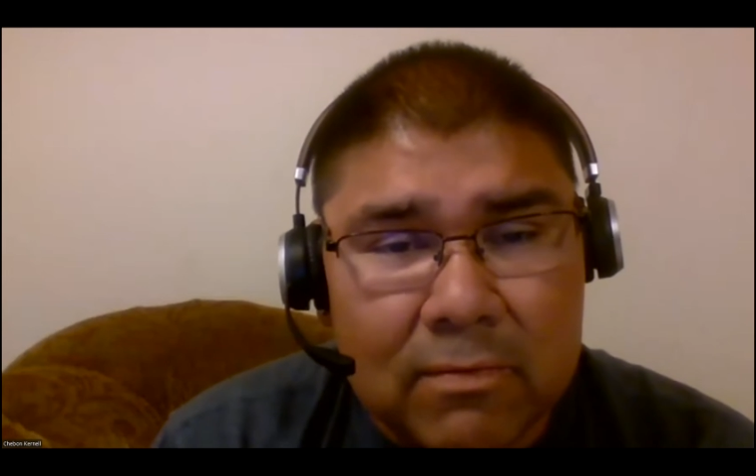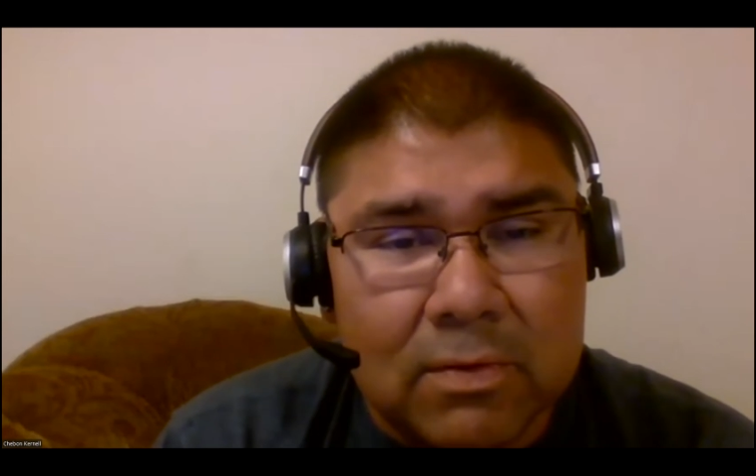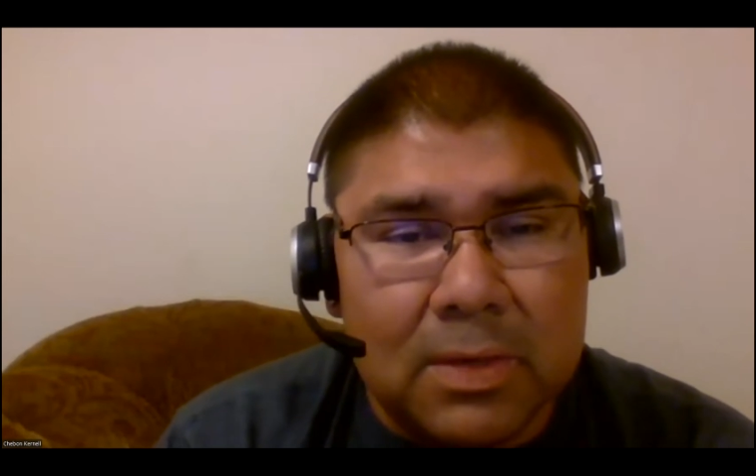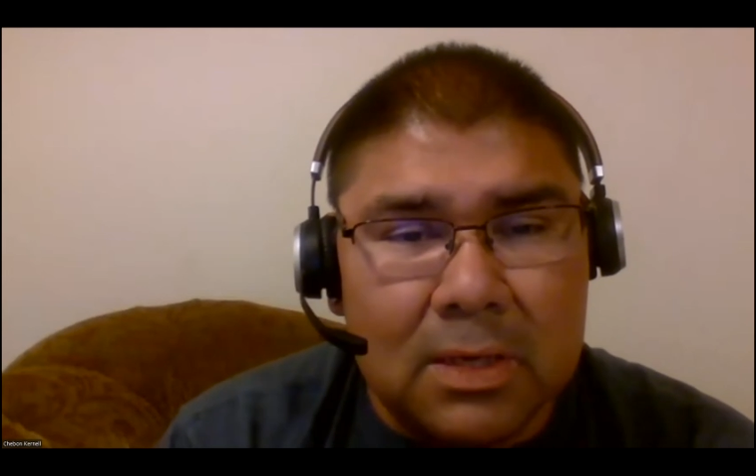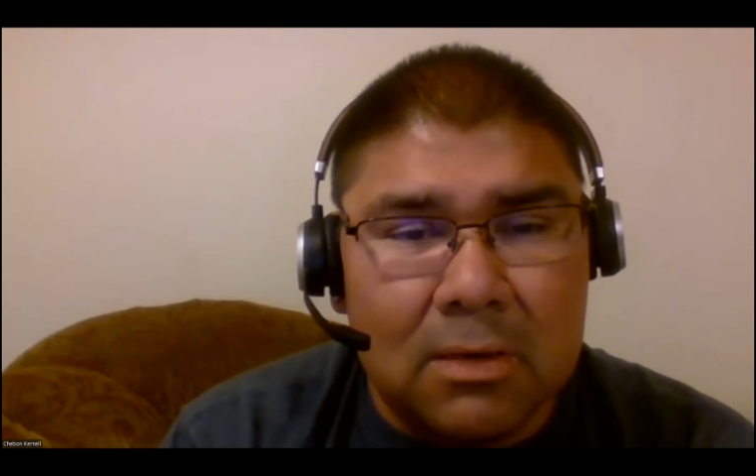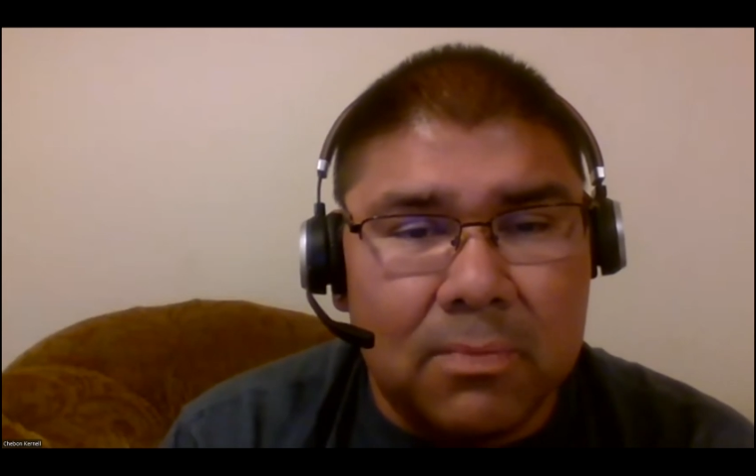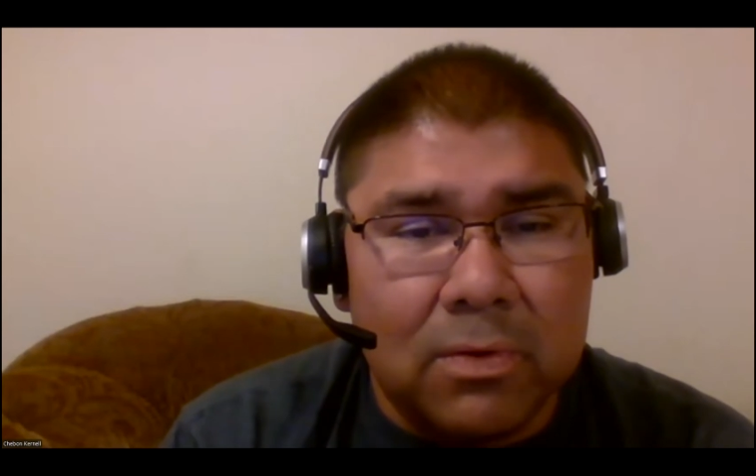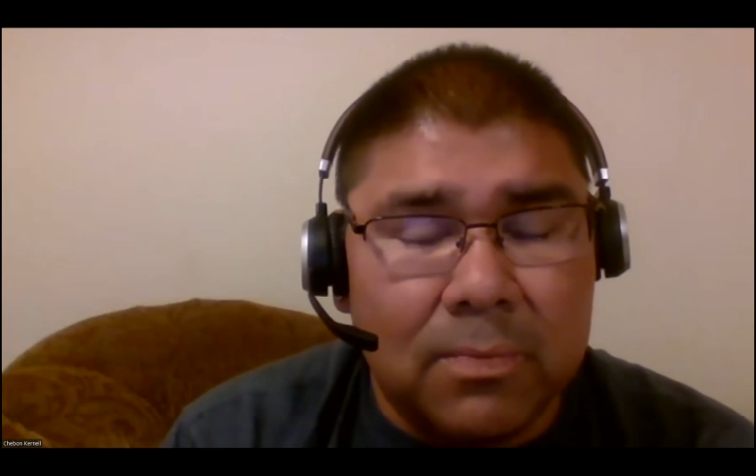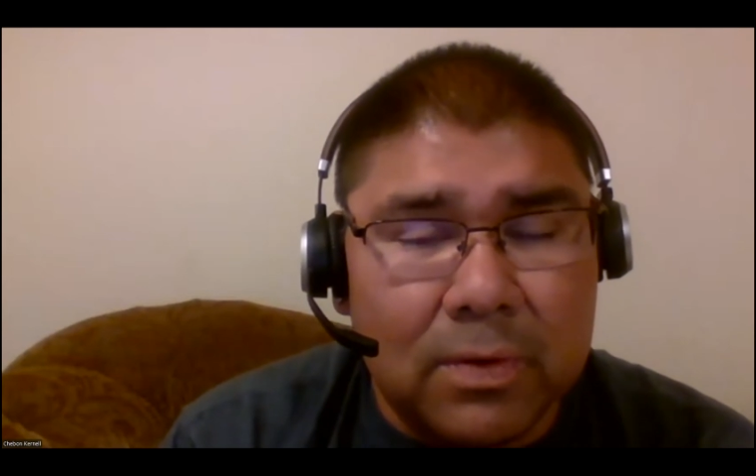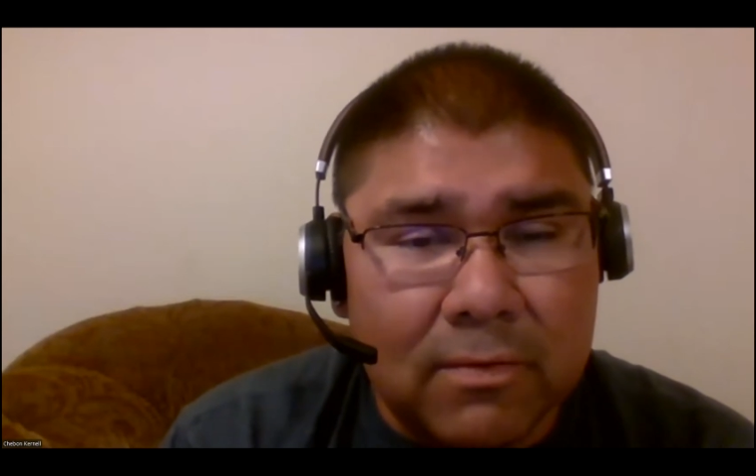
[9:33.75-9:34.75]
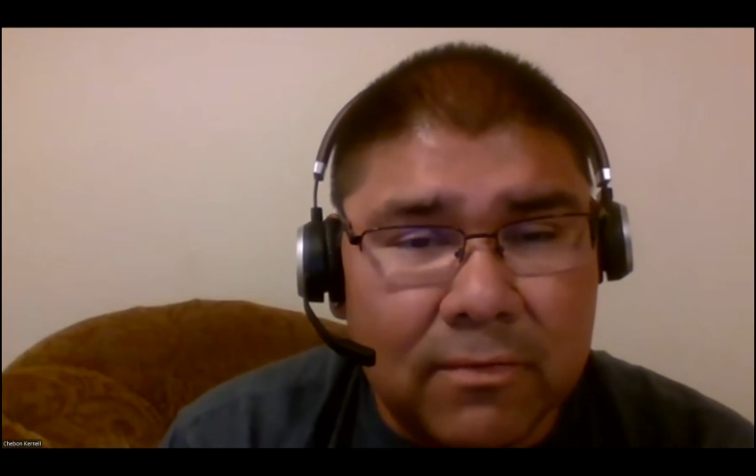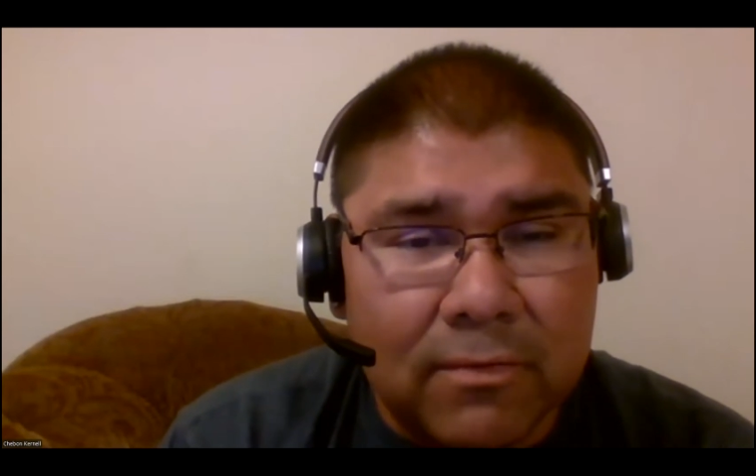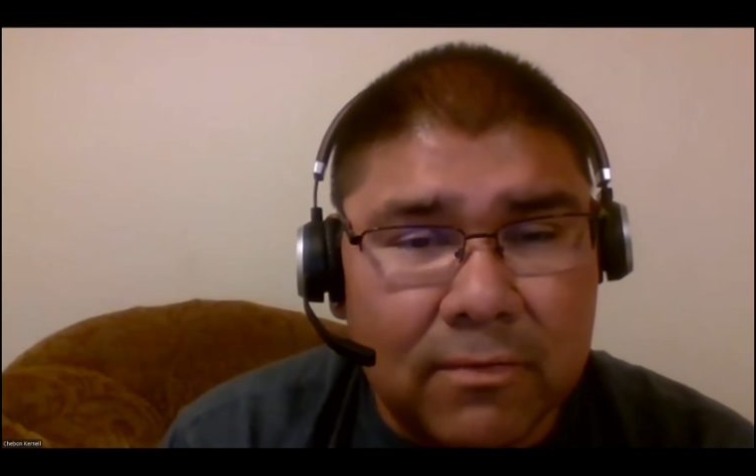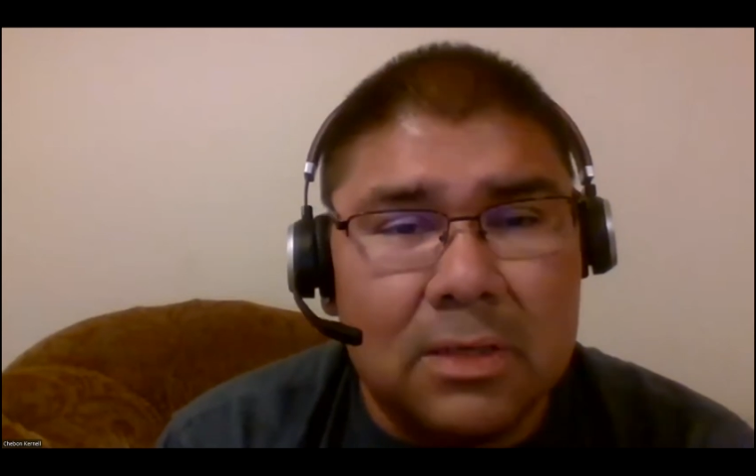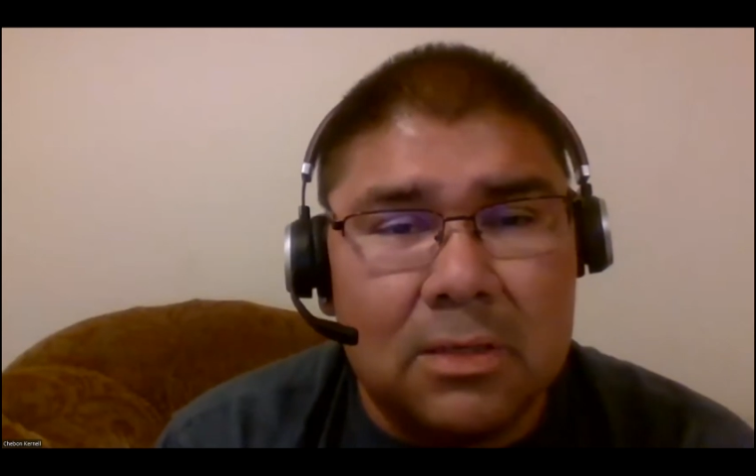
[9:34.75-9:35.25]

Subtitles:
It would be inappropriate for me